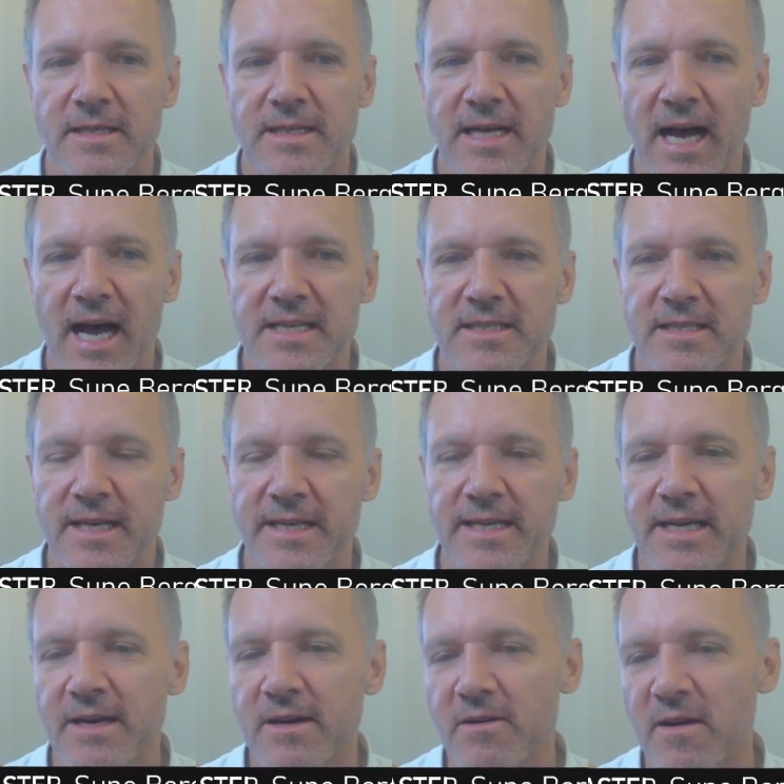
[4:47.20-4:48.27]
castle. And
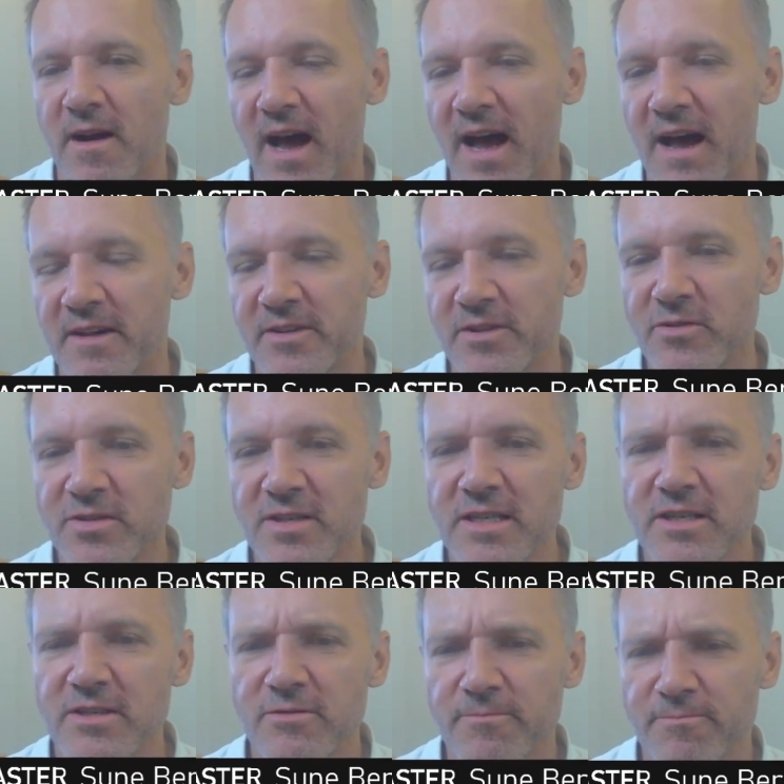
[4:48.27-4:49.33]
here,
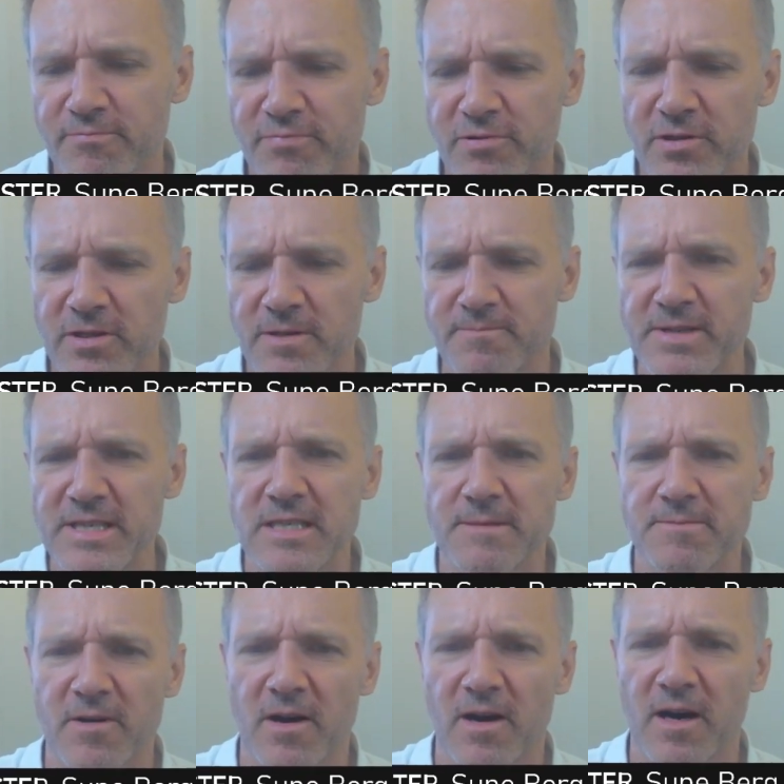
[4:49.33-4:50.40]
usually you put your
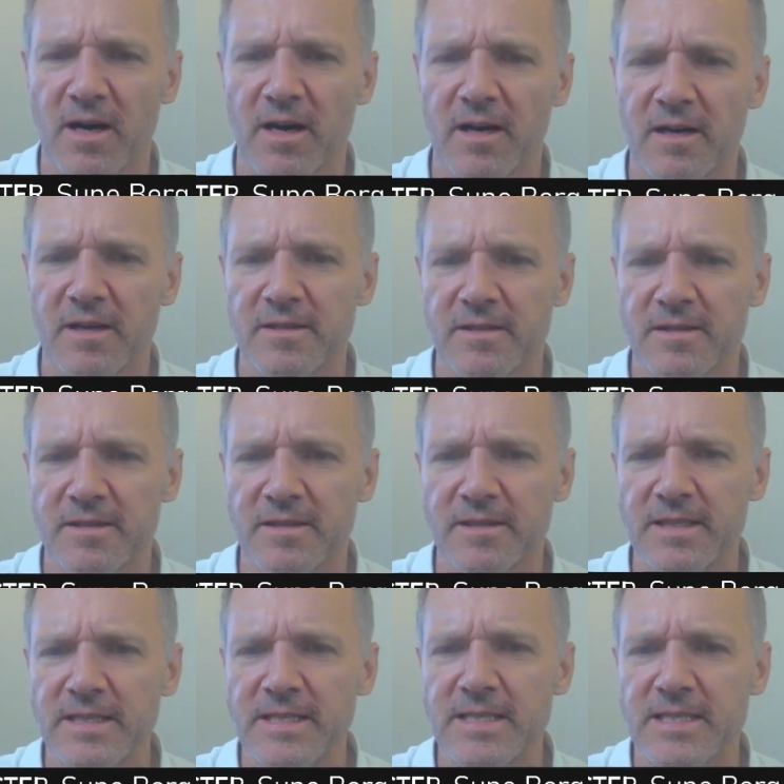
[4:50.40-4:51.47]
bishop on
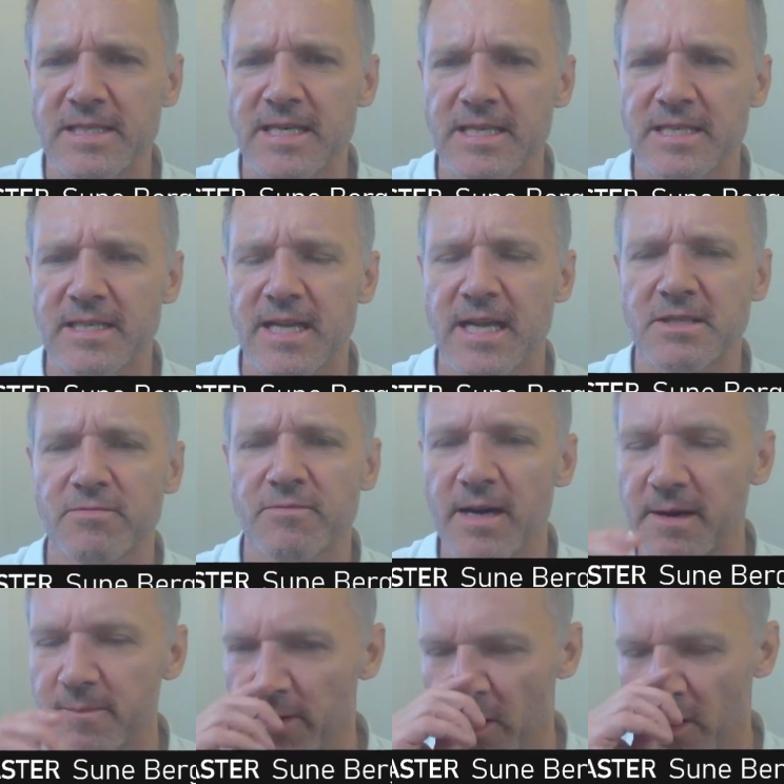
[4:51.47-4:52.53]
e6. That's
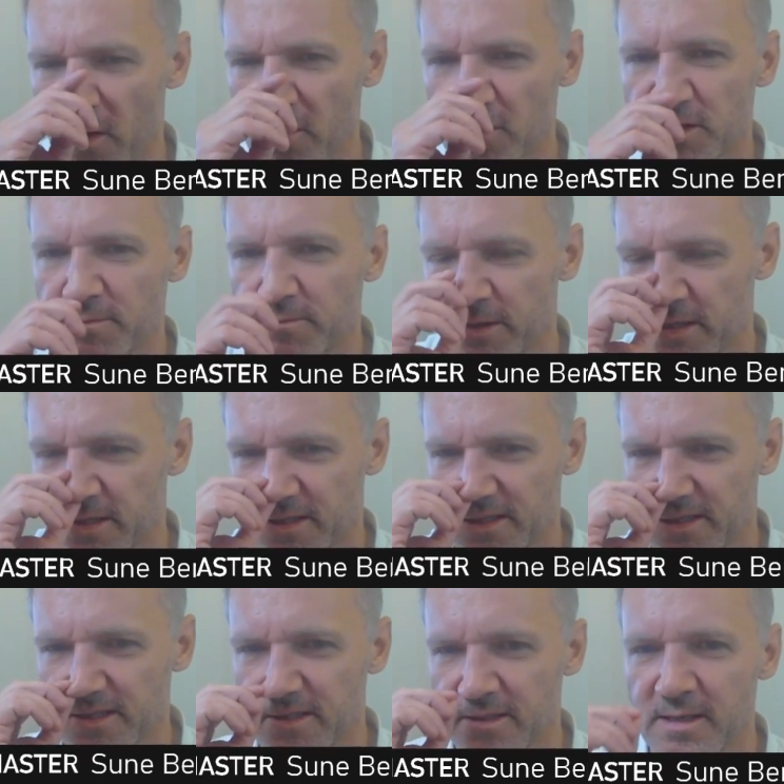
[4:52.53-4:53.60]
where it belongs. But
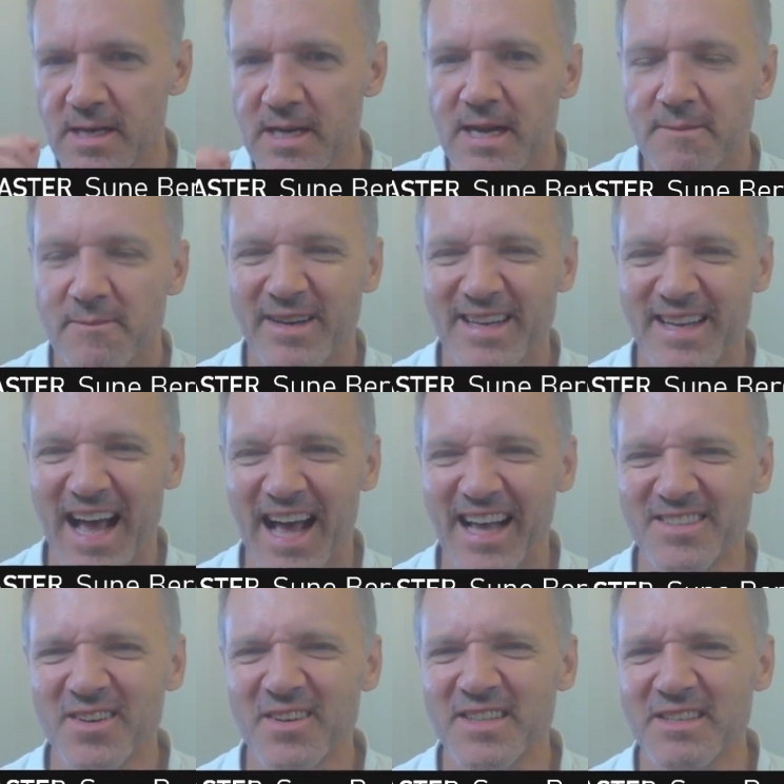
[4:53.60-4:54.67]
I
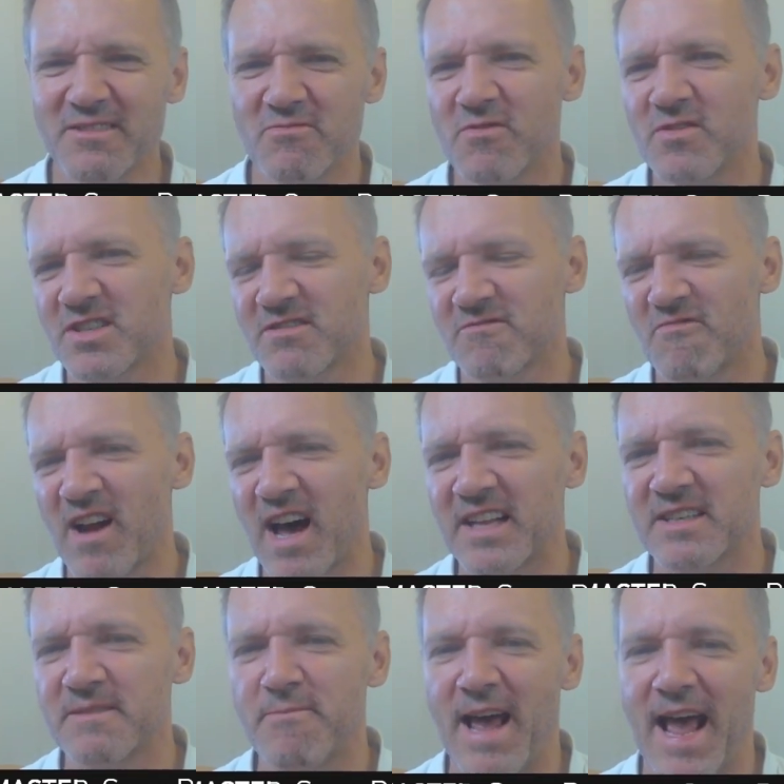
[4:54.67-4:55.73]
thought this was
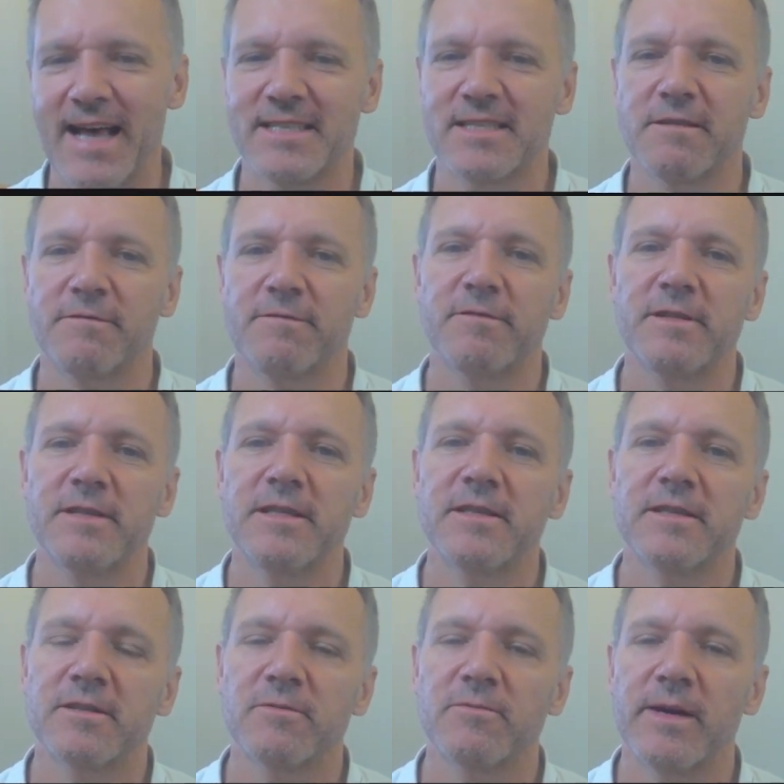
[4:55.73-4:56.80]
rather
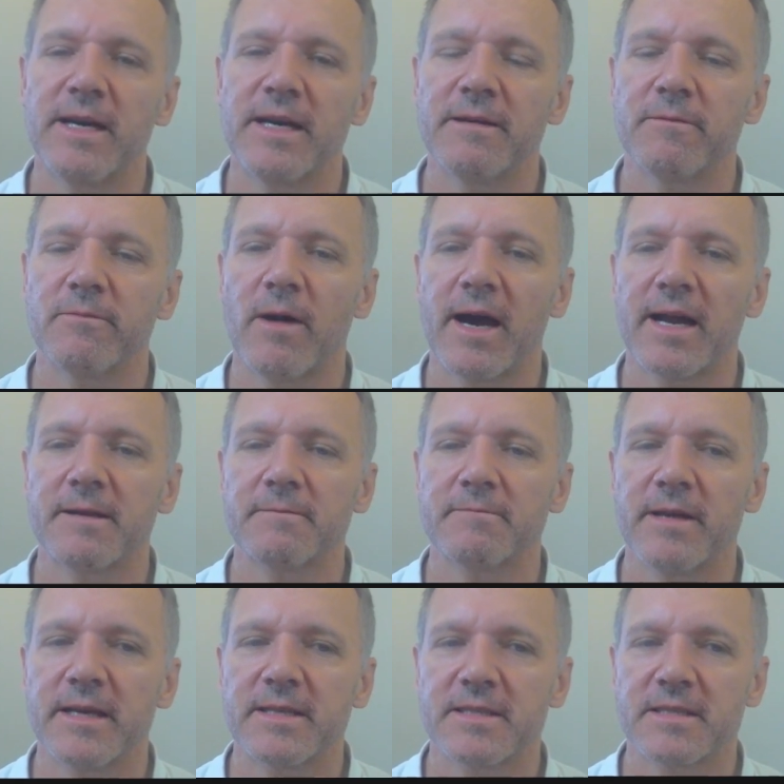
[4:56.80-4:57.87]
passively the way White
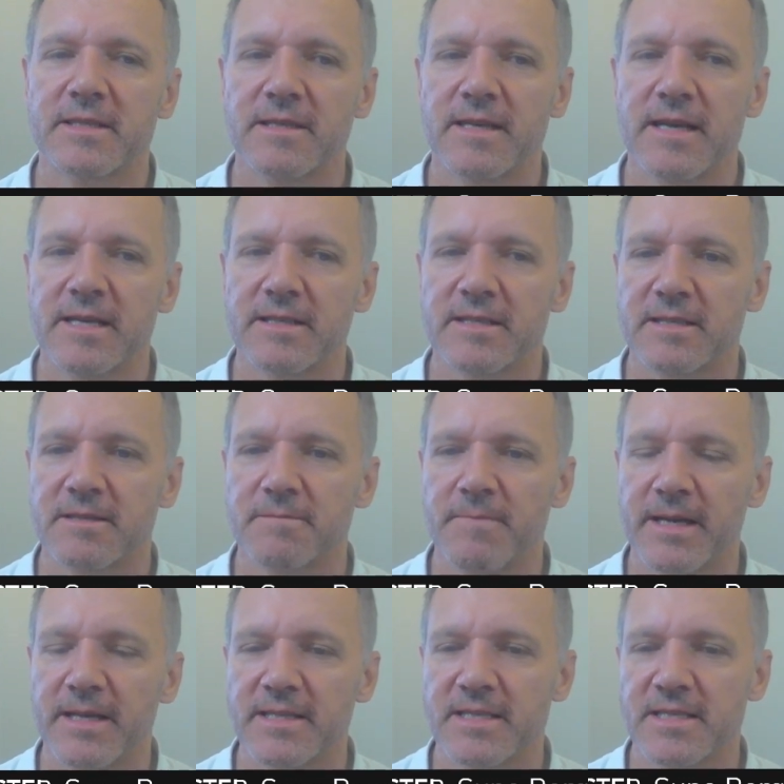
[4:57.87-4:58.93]
has
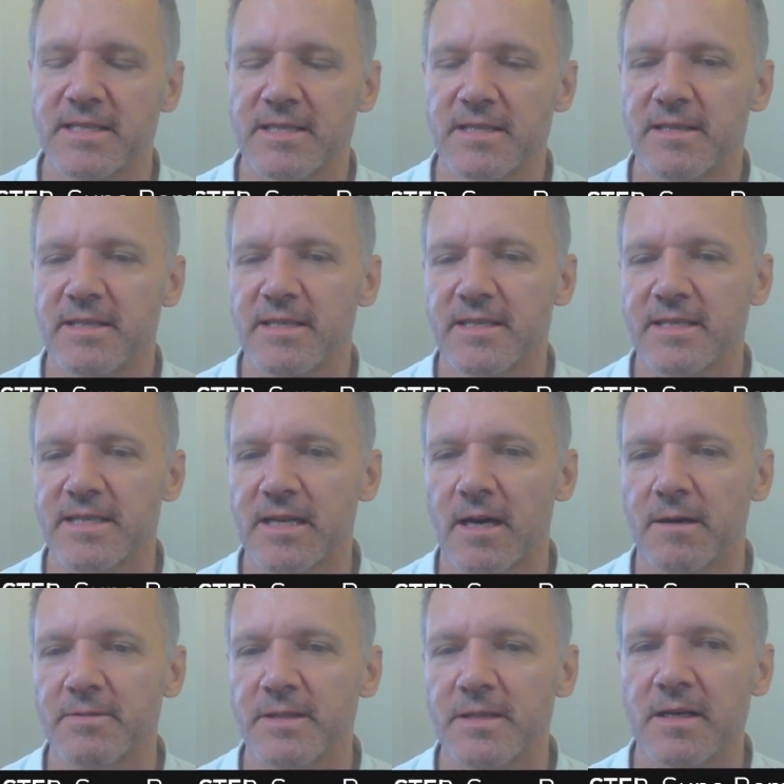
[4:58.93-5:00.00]
made this his
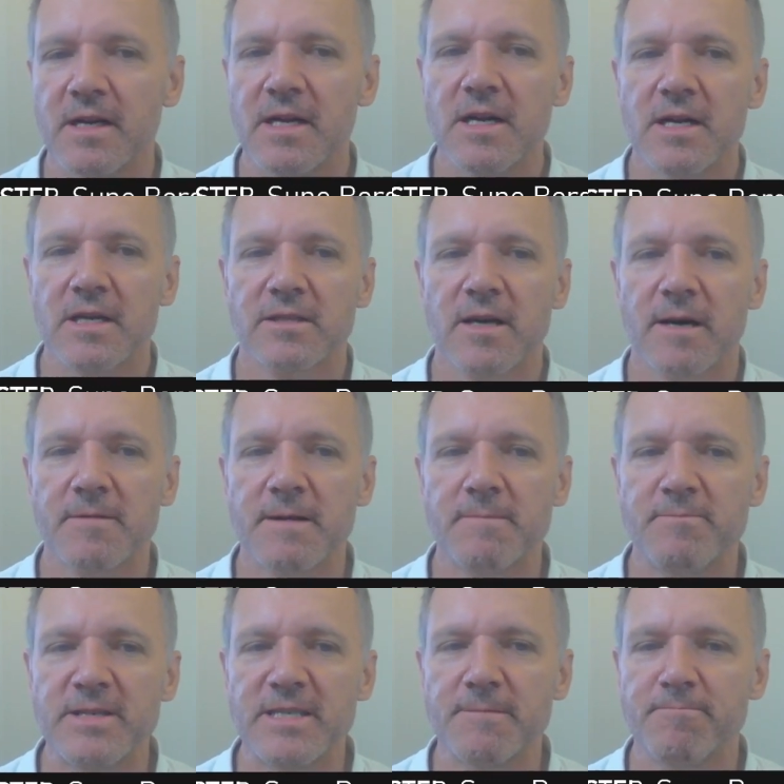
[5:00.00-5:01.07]
setup here. So I
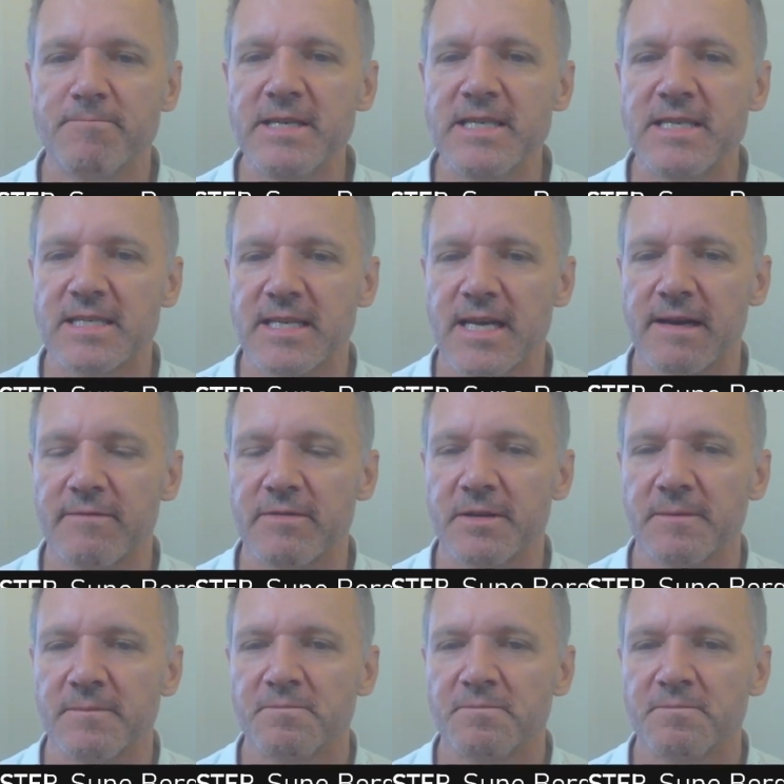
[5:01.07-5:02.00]
played bishop b7